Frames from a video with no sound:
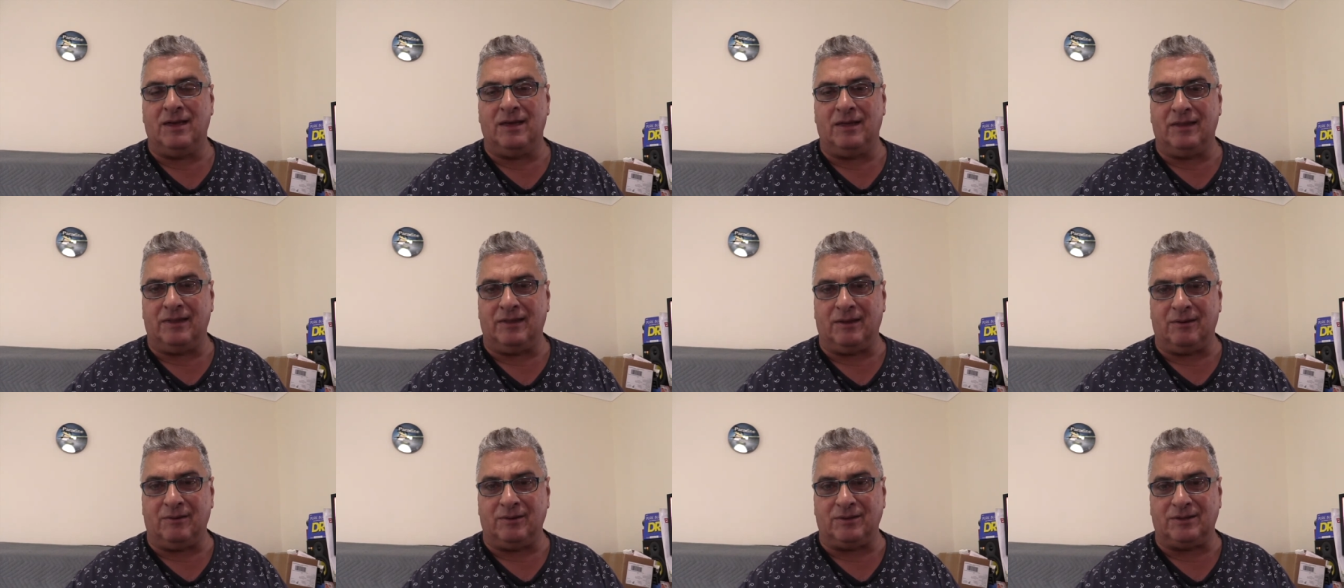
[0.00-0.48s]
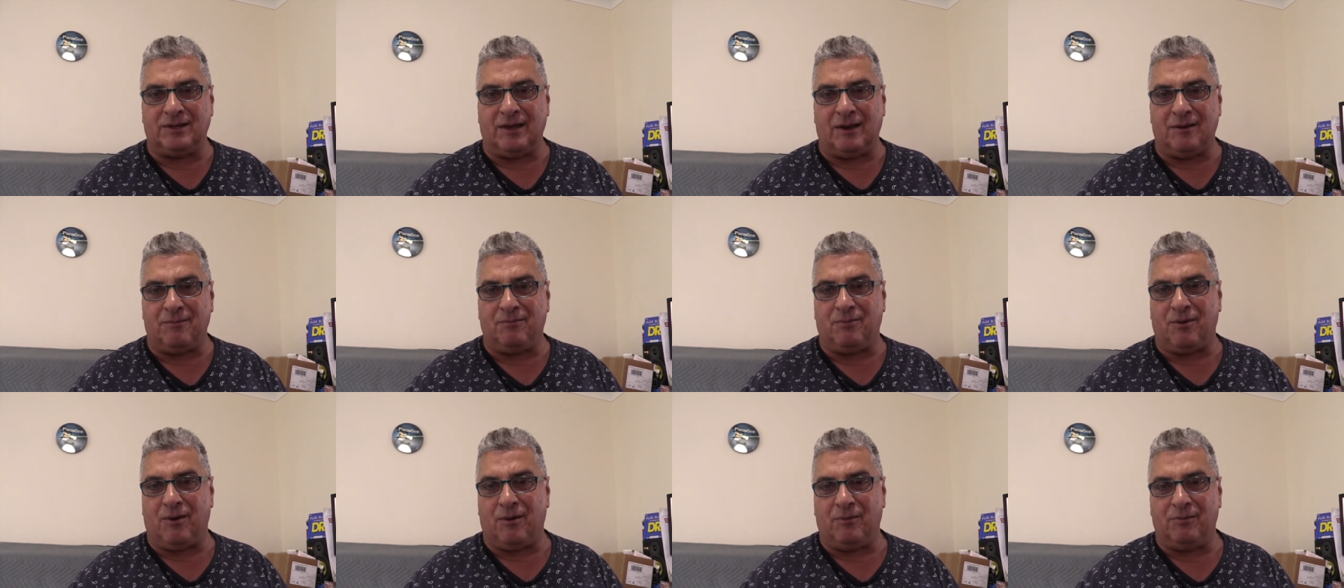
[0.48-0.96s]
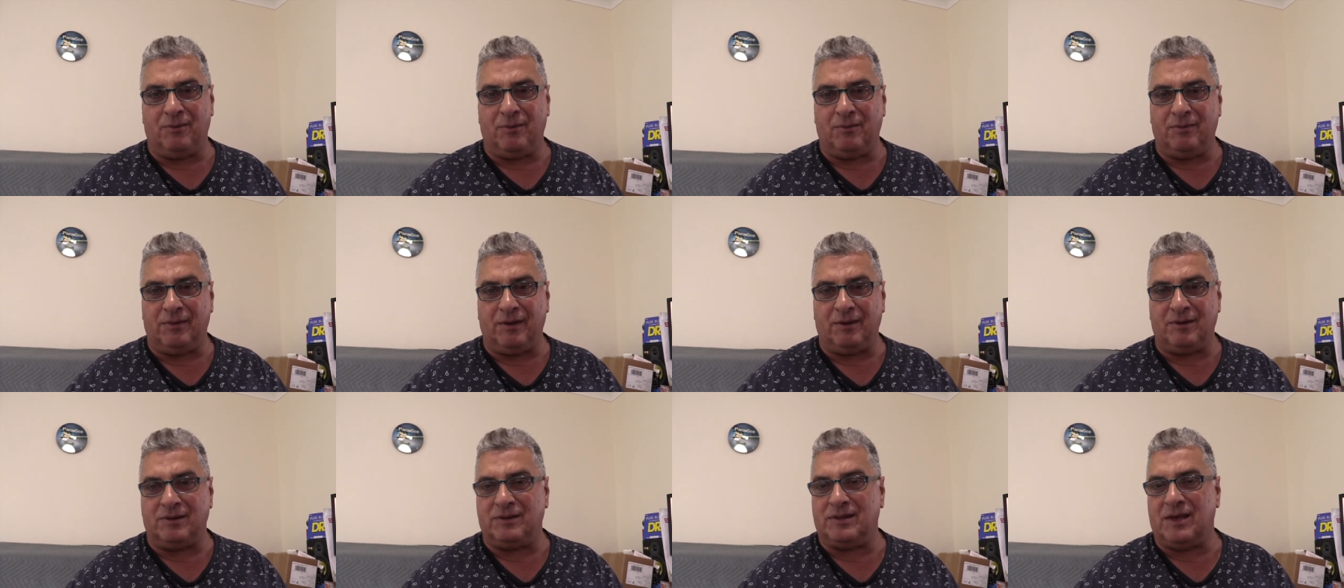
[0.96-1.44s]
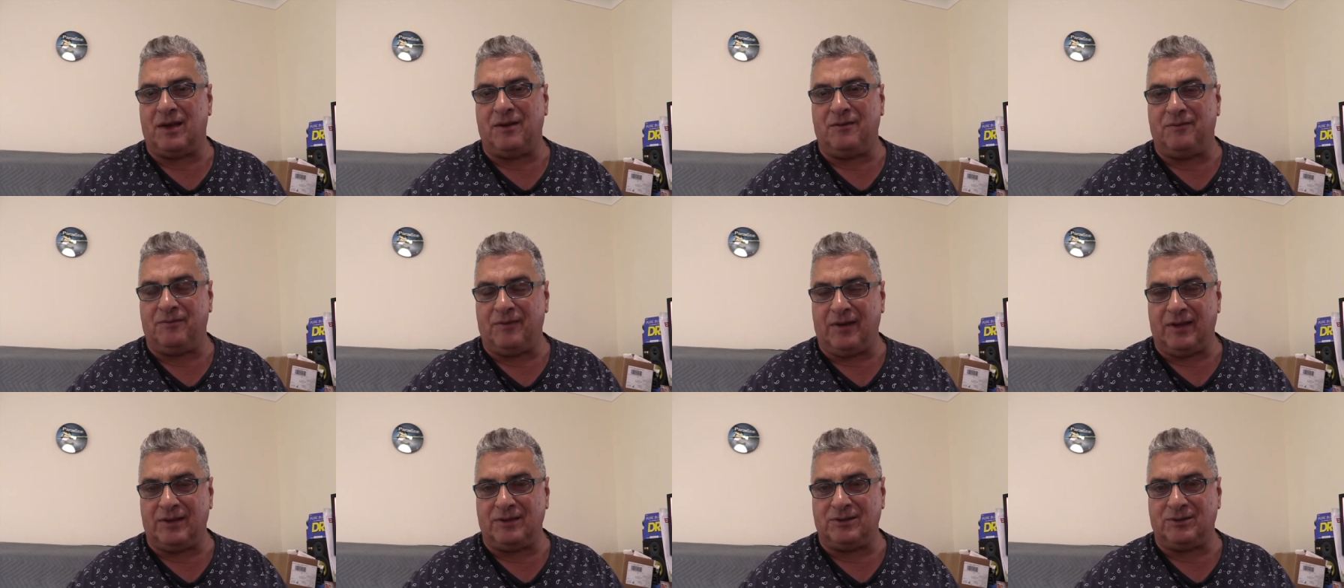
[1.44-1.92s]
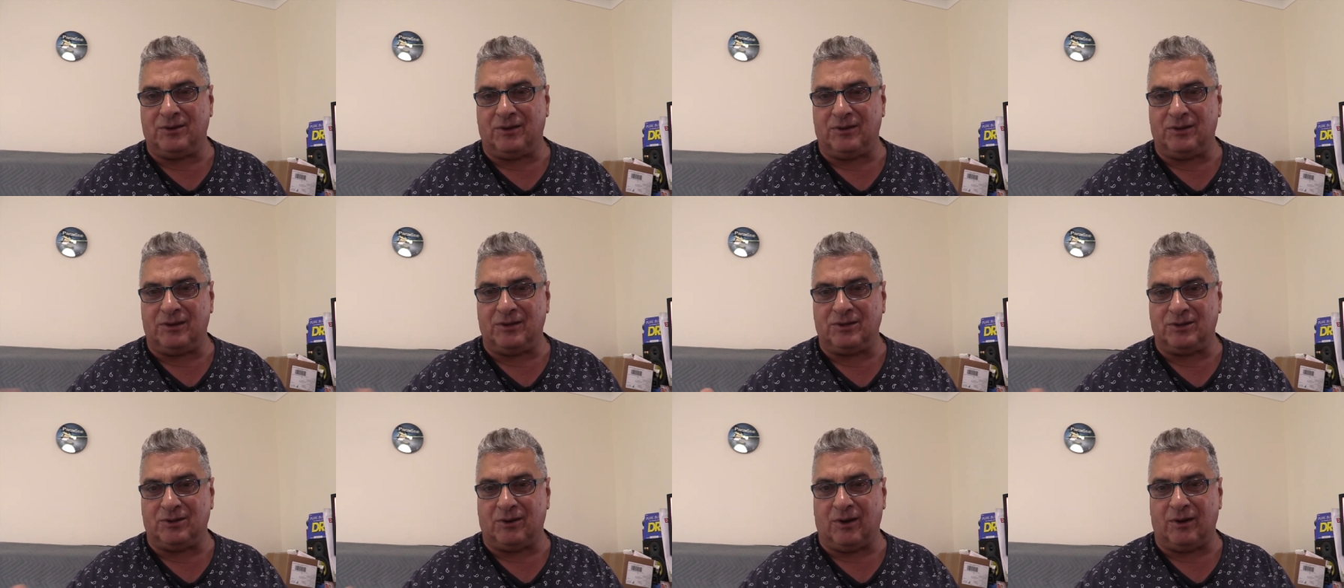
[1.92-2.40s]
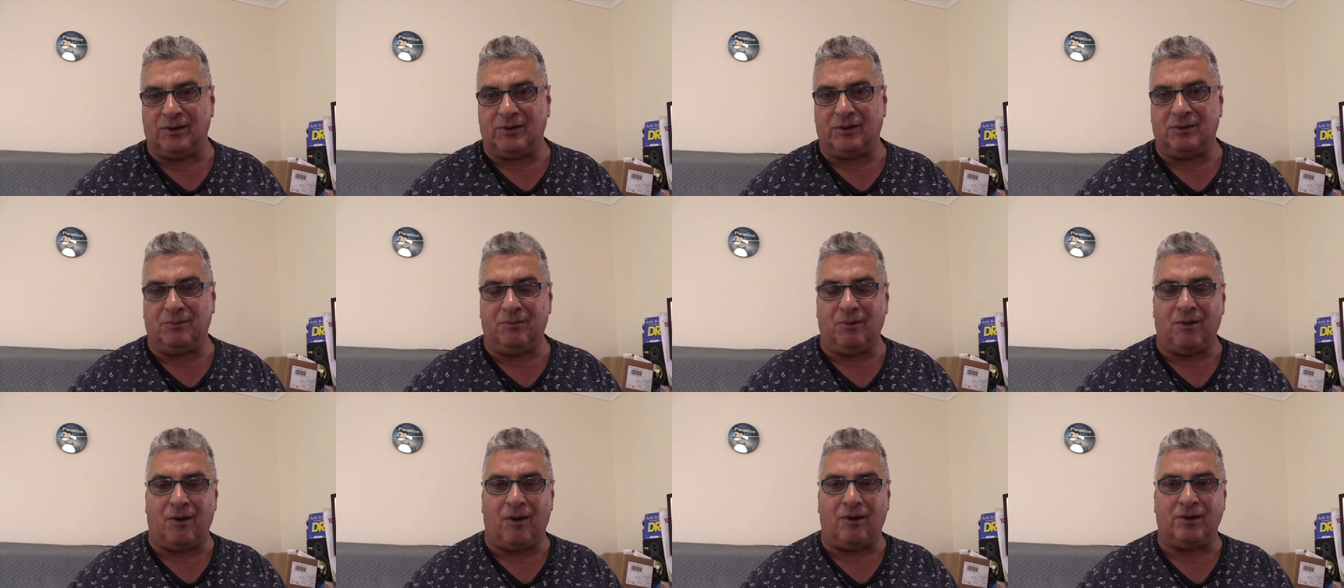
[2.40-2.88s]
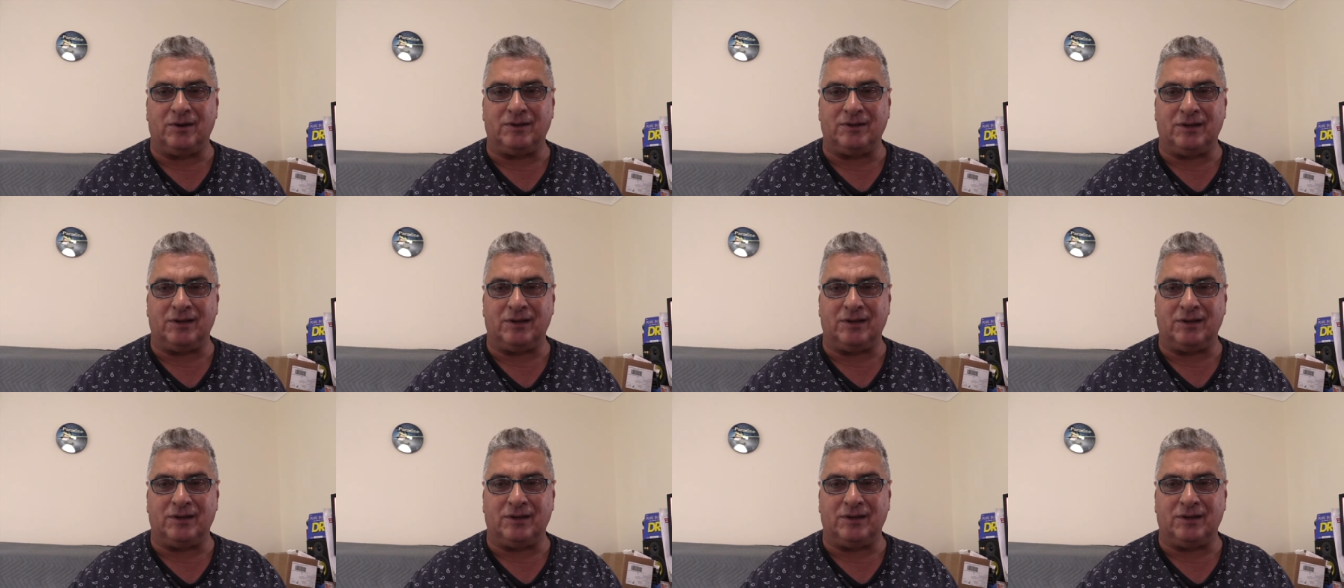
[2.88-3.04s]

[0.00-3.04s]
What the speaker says: there is no problem. There are no vents on the side to block.